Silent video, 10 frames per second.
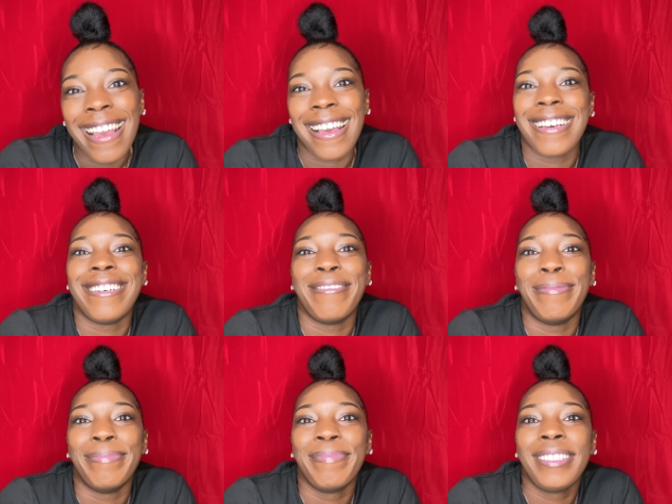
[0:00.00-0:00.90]

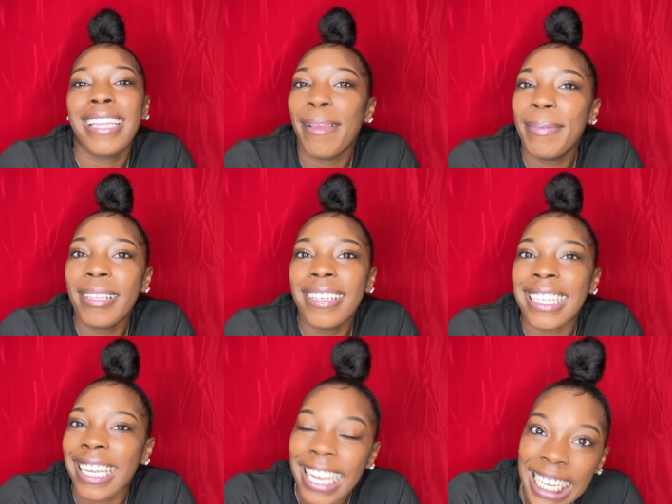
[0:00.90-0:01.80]
Um, stay
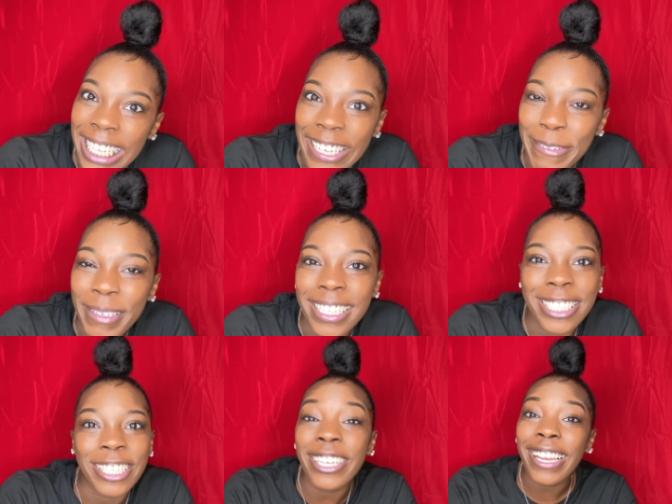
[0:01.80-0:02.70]
plugged in, y'all,
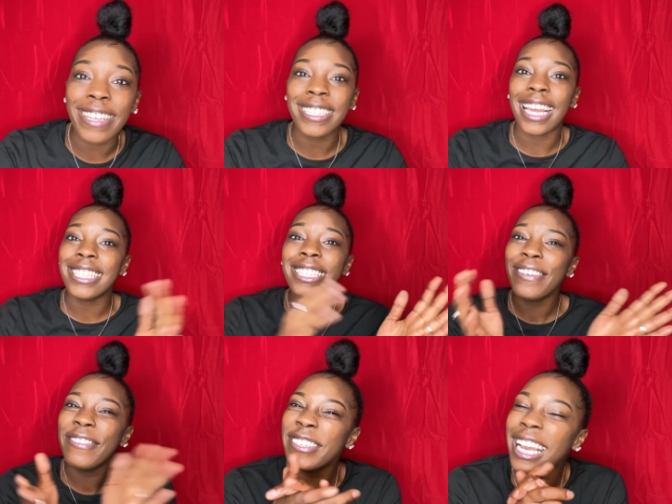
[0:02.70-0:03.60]
because your girl has a lot of
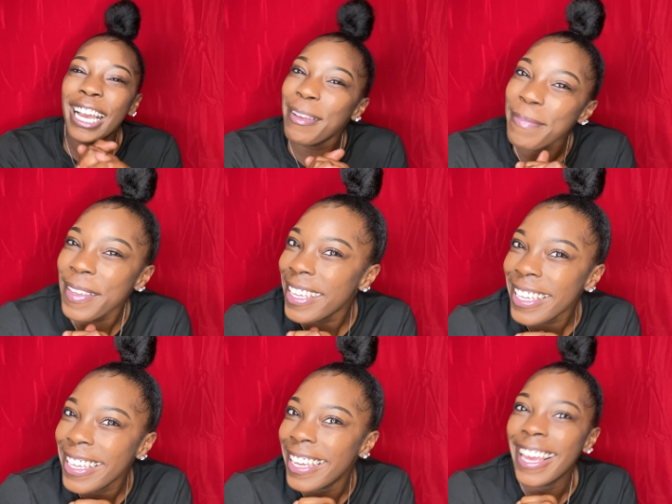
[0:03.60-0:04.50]
stuff
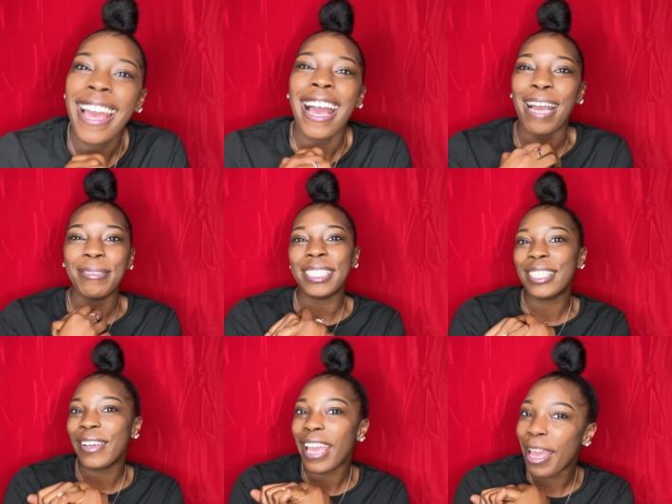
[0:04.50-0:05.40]
coming. I'm just
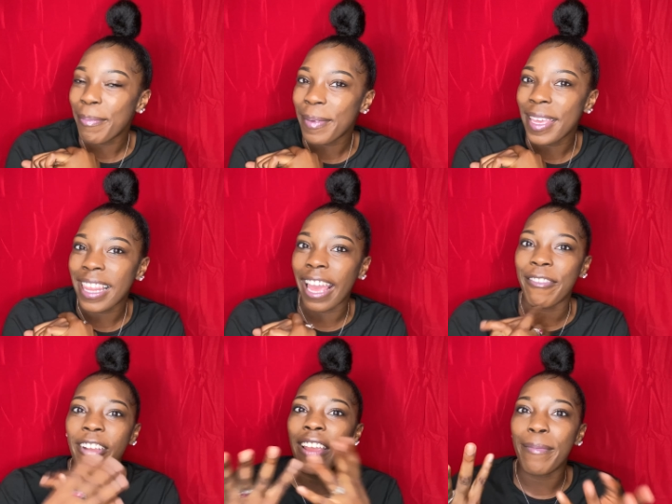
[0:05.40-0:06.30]
so happy, like,
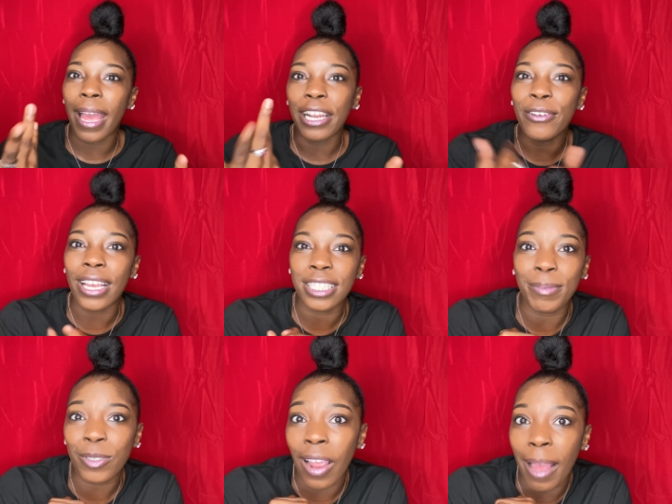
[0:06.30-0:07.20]
for everybody who has
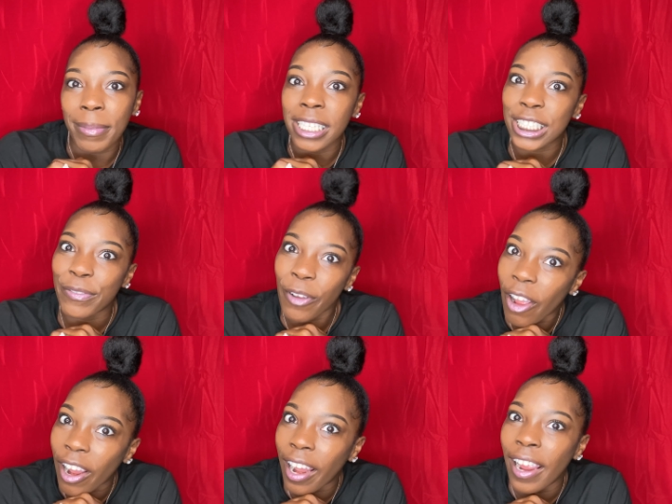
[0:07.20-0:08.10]
subscribed thus
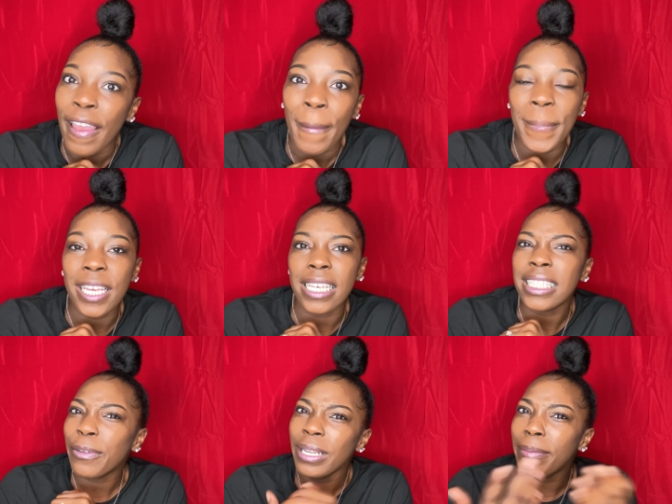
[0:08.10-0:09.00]
far, because
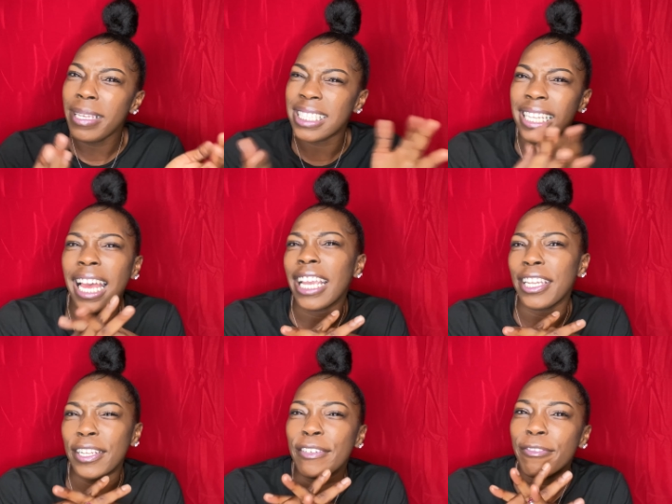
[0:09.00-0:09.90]
it really means a lot, you
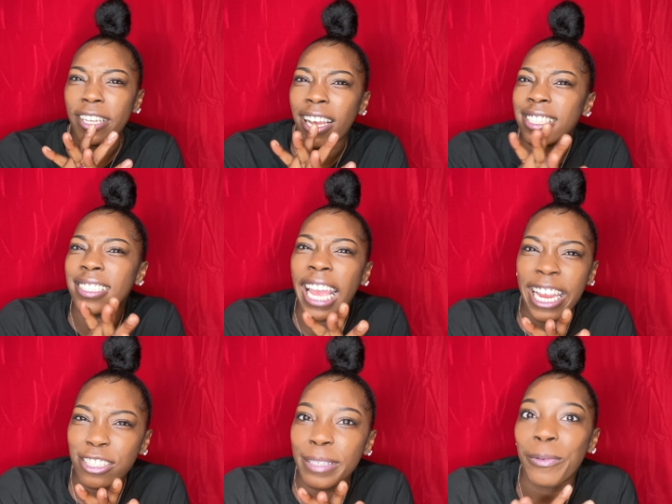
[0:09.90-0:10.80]
know, for y'all to
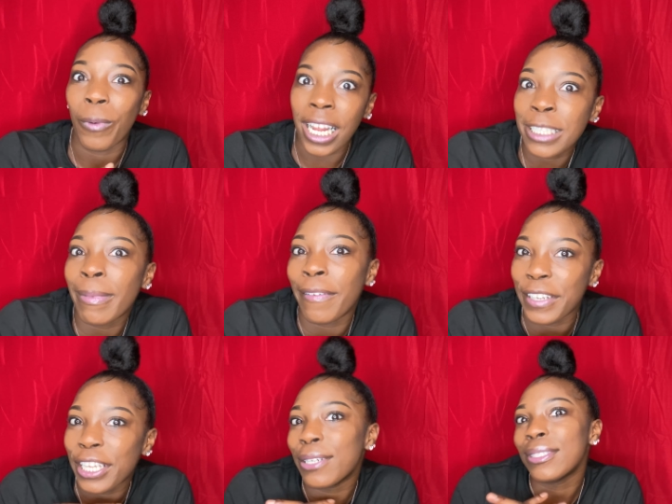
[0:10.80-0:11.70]
actually watch my
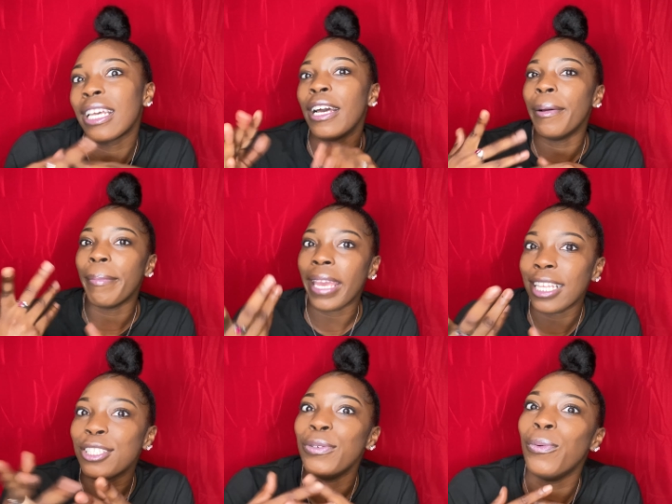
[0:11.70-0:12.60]
videos, come
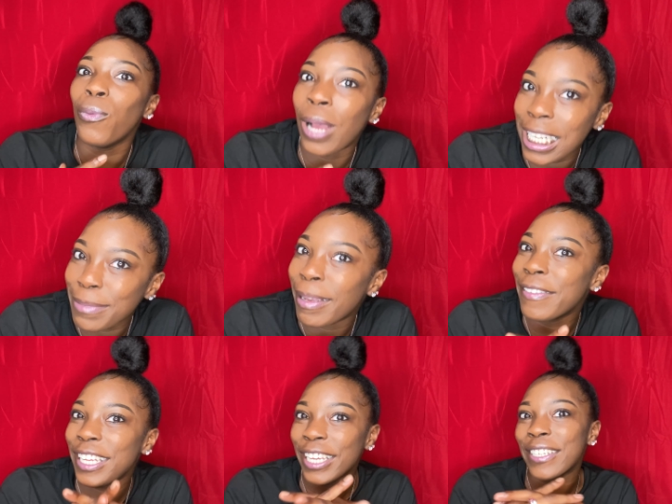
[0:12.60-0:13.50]
back to watch my
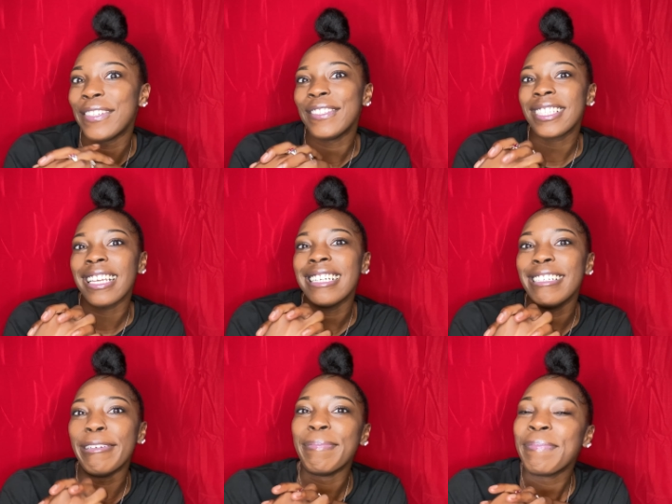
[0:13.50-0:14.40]
videos.
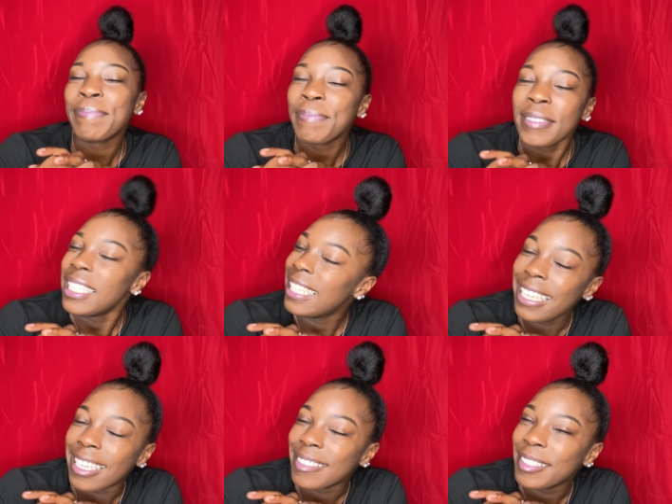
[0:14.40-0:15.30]
Um,
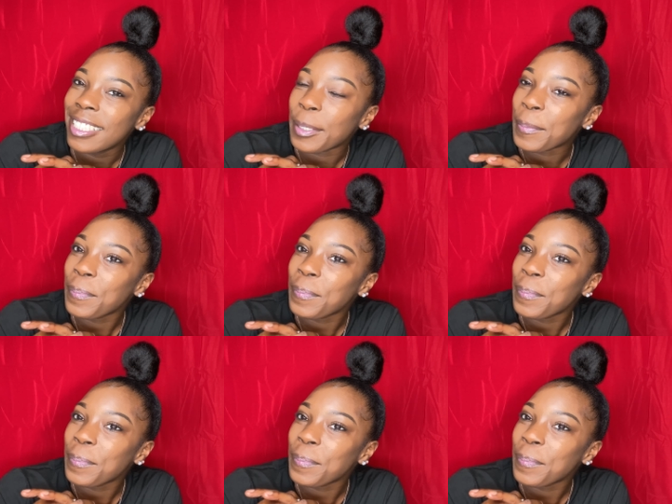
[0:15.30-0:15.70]
yeah, so